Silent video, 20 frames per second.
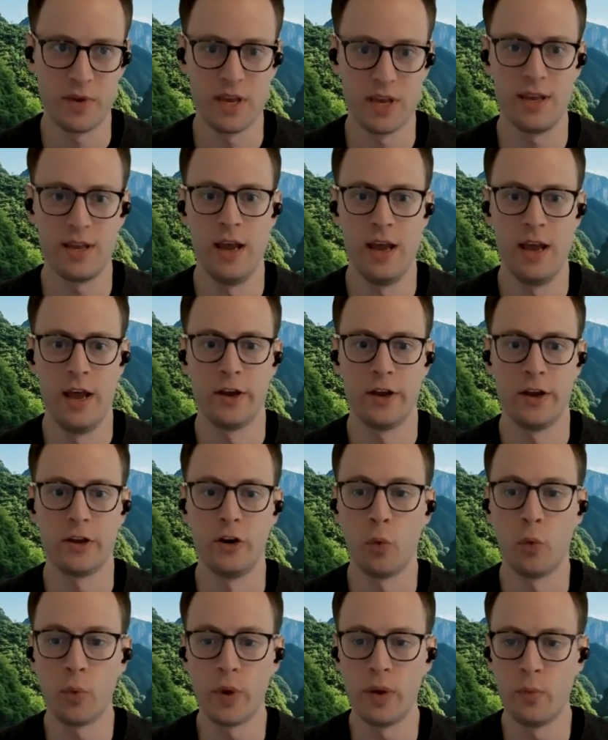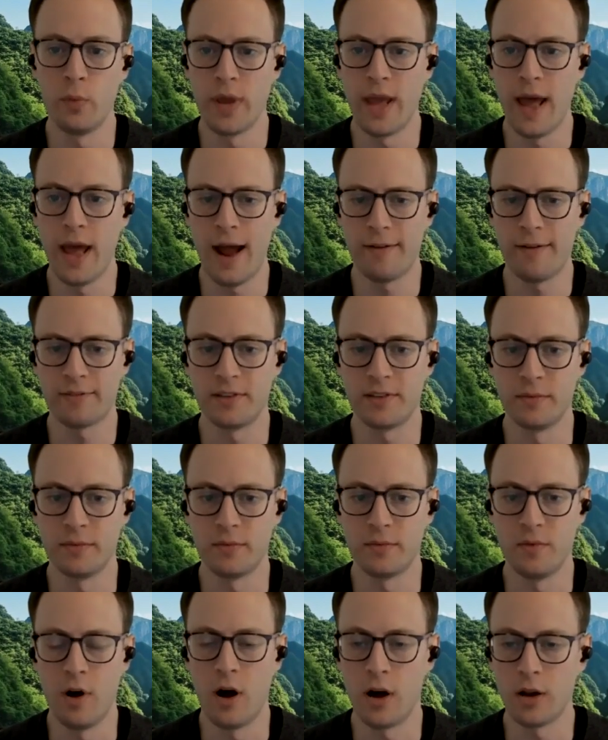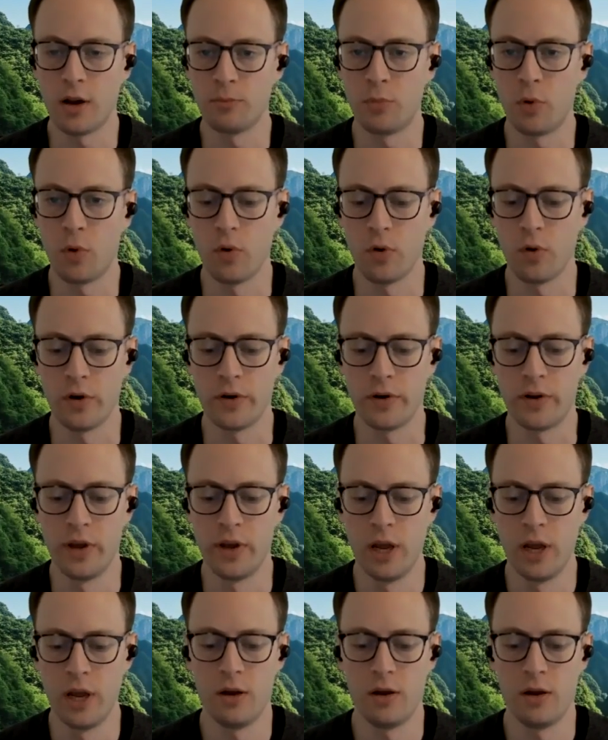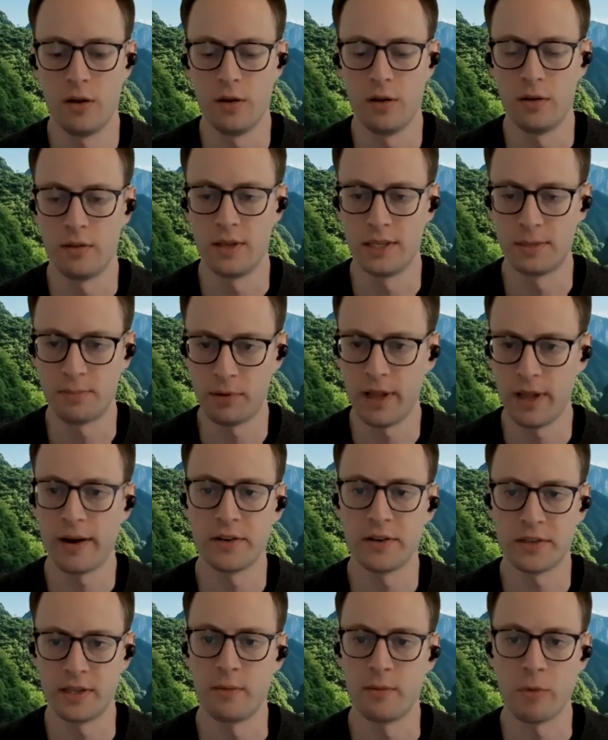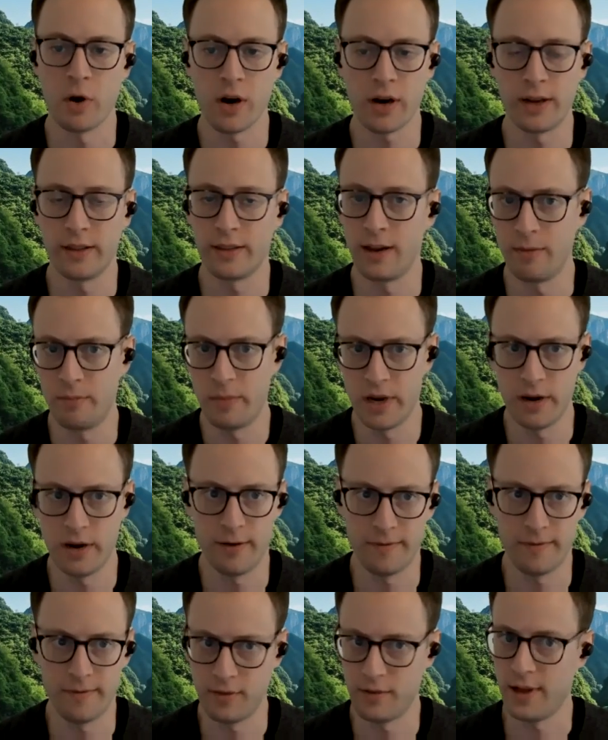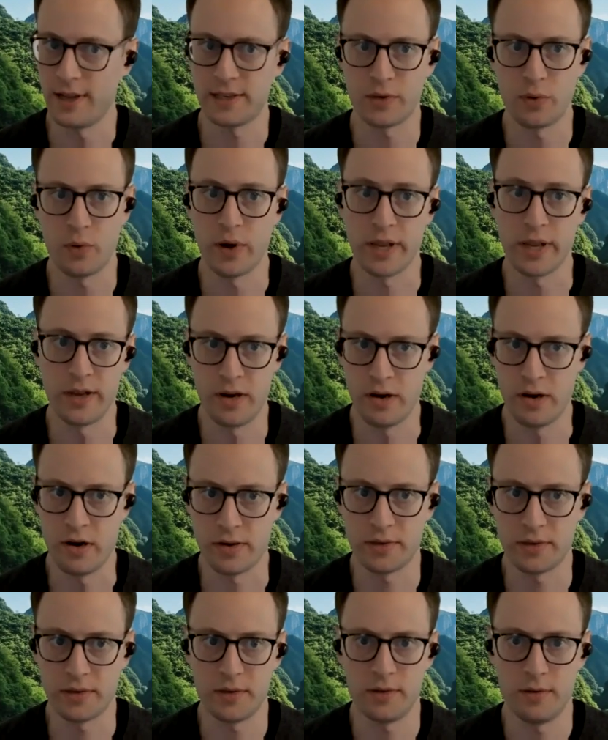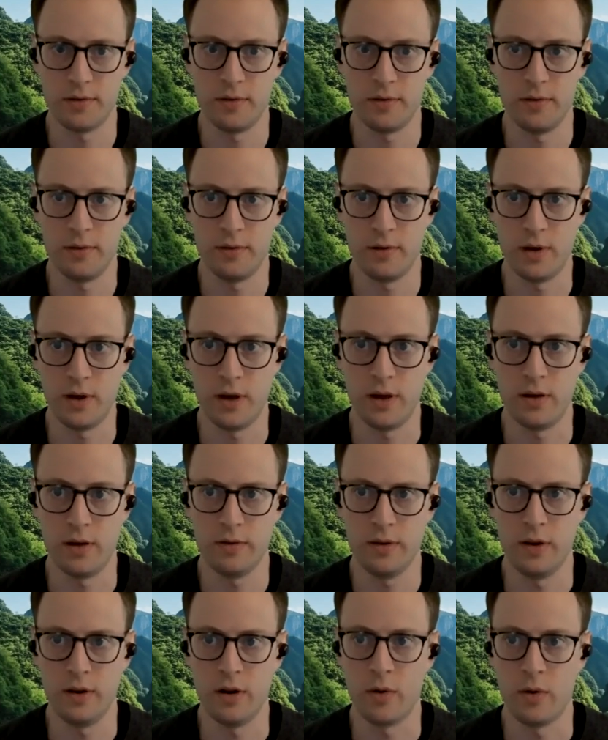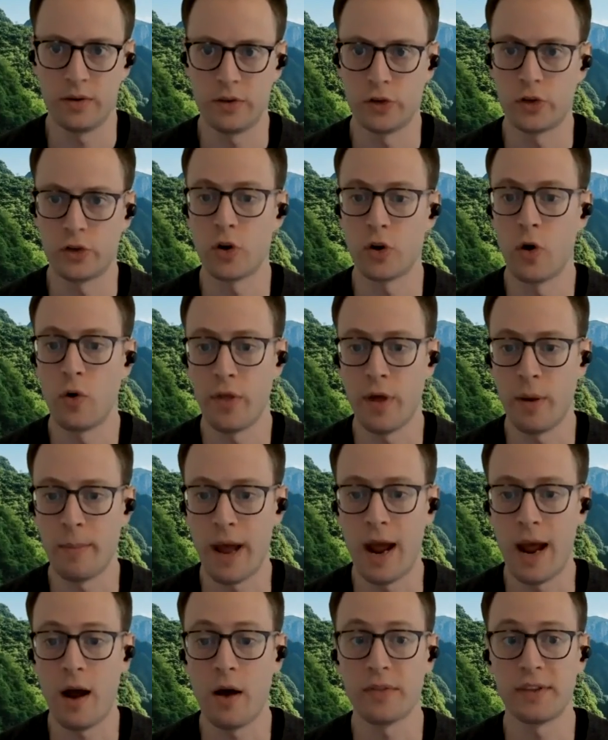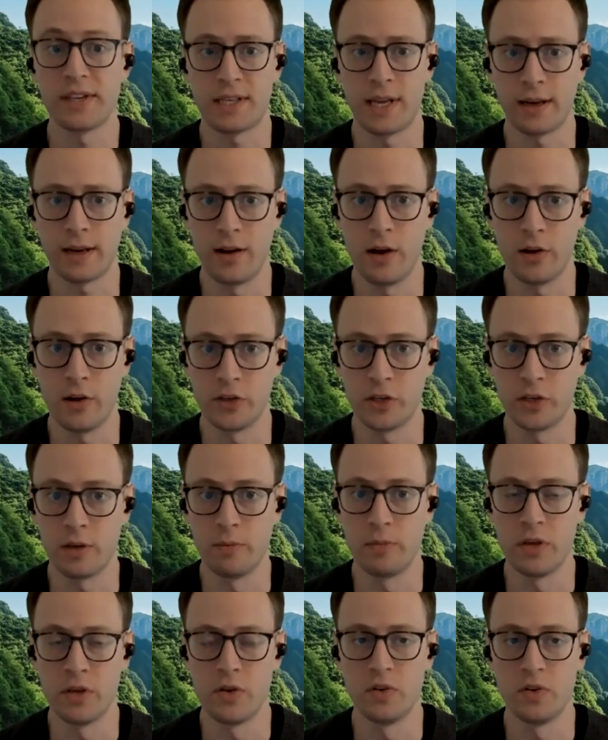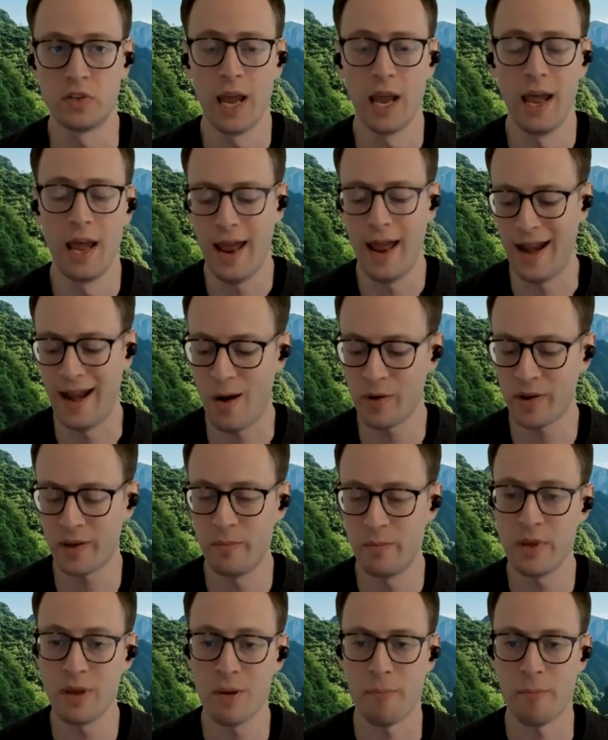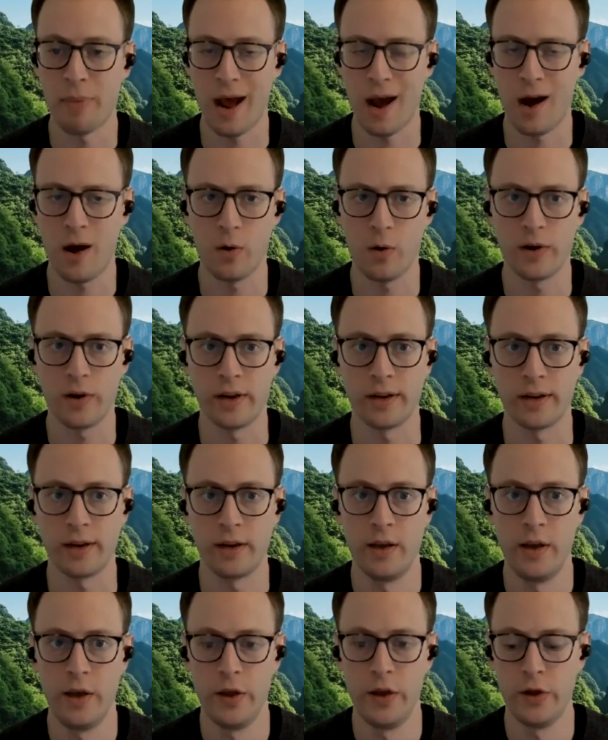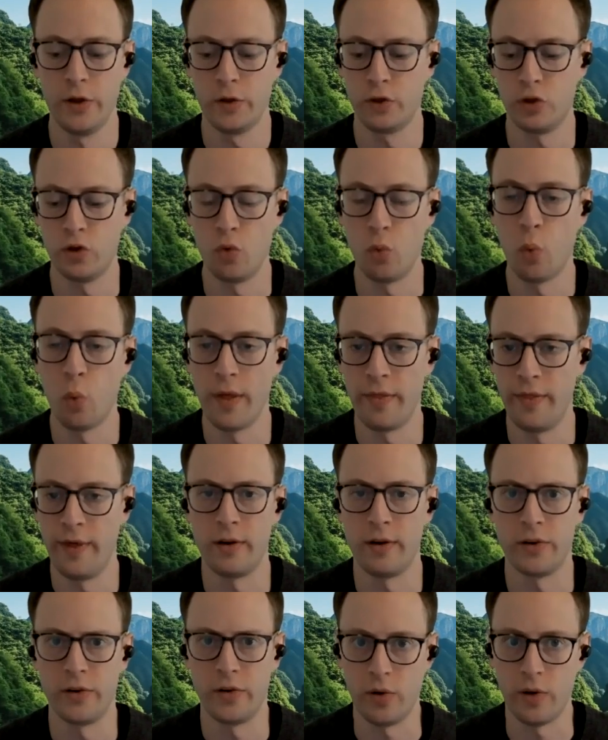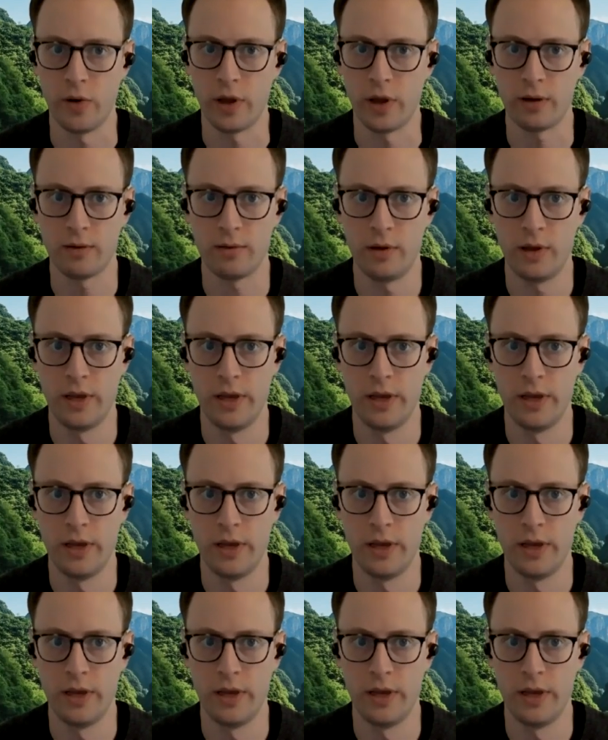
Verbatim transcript: be. You know, we we have to onboard these players in the market that have been here for the last 20 years. Uh, you know, mm-hmm. to show them how this technology can be used and how it can be empowering to what they're doing.